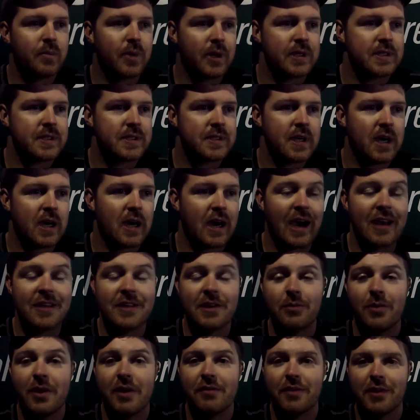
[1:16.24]
But I
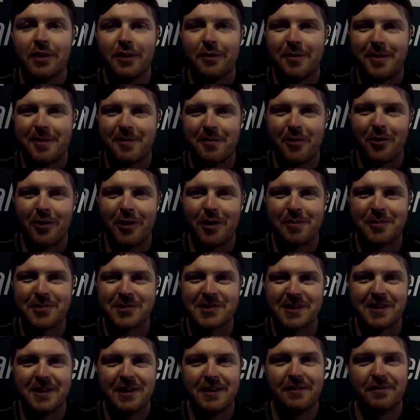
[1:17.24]
think we have a little bit more upper
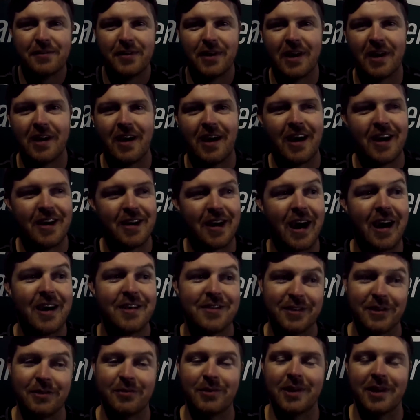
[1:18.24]
sleeve, and
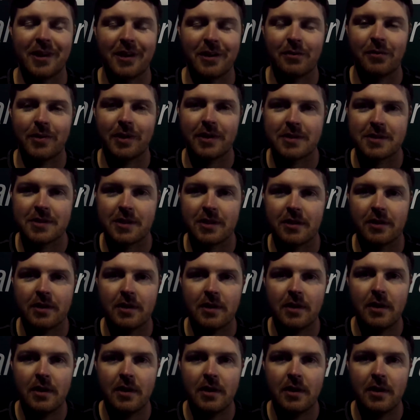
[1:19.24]
I think we can get a win this year.